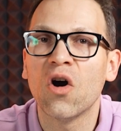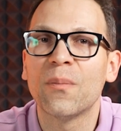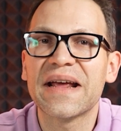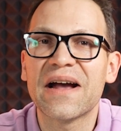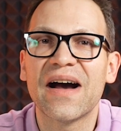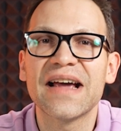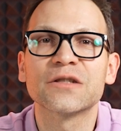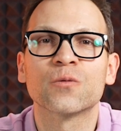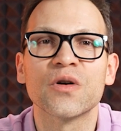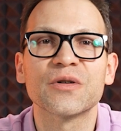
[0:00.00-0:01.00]
OpenAI
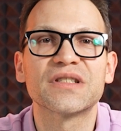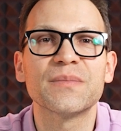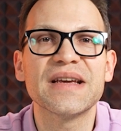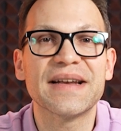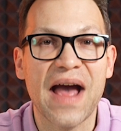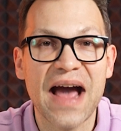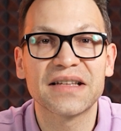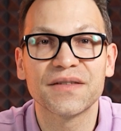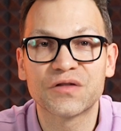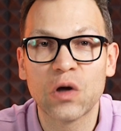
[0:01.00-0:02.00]
is rumored to be in
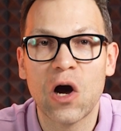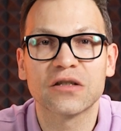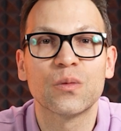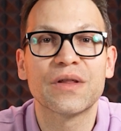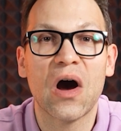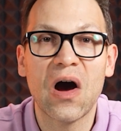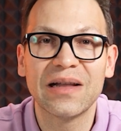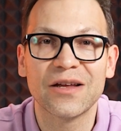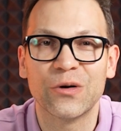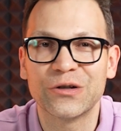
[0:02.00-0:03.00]
active talks with
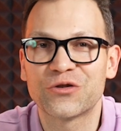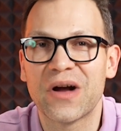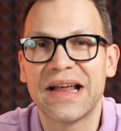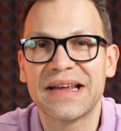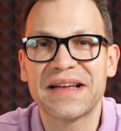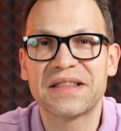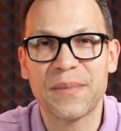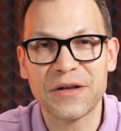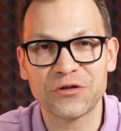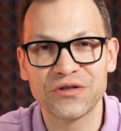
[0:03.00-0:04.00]
Hollywood, trying to get them
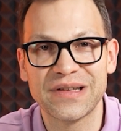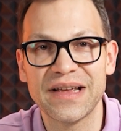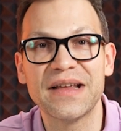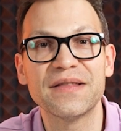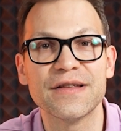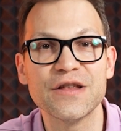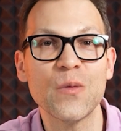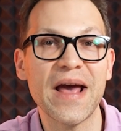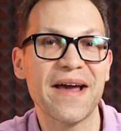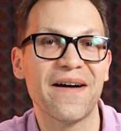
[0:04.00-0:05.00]
interested in the
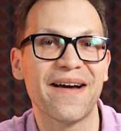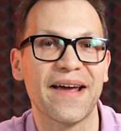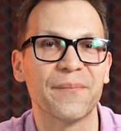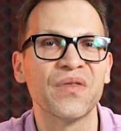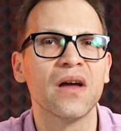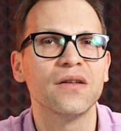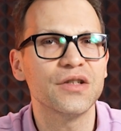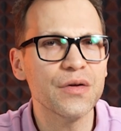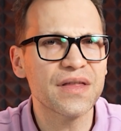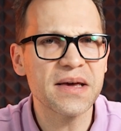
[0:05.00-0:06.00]
new AI.
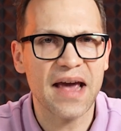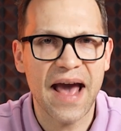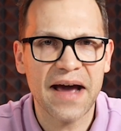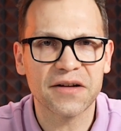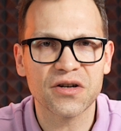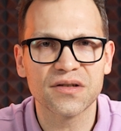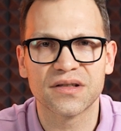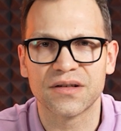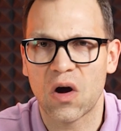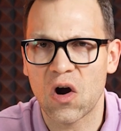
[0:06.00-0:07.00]
Do you think actors
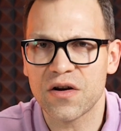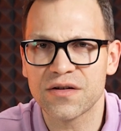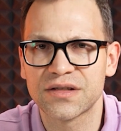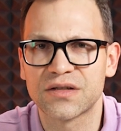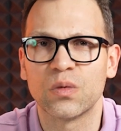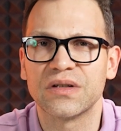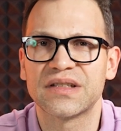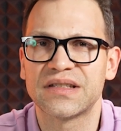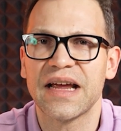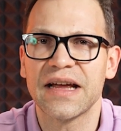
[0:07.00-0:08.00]
and artists will
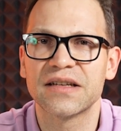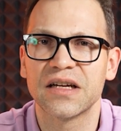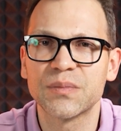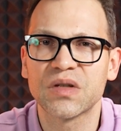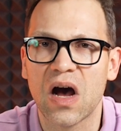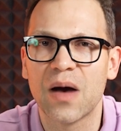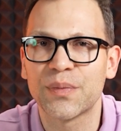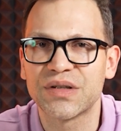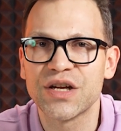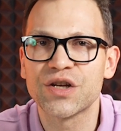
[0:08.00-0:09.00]
stand up to
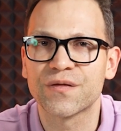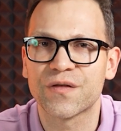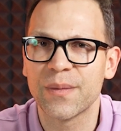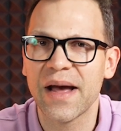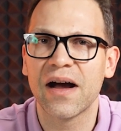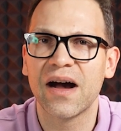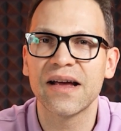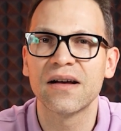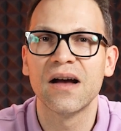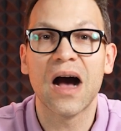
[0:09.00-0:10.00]
competition from
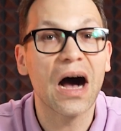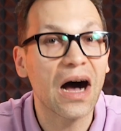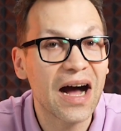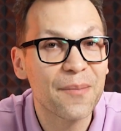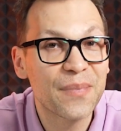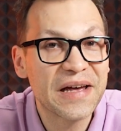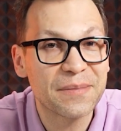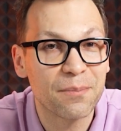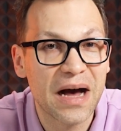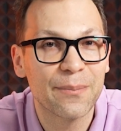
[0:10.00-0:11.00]
AI? I'm
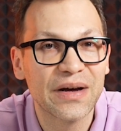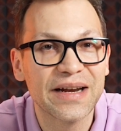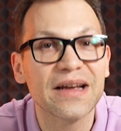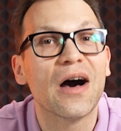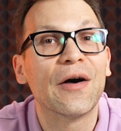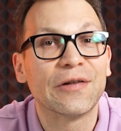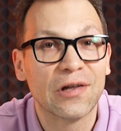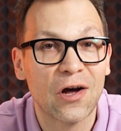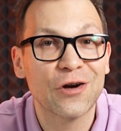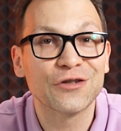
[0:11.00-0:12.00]
betting my money on
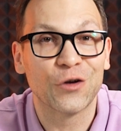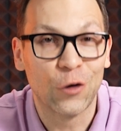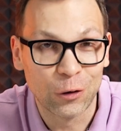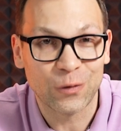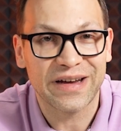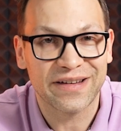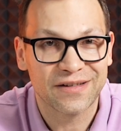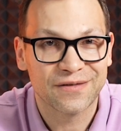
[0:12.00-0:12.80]
Lars Ulrich.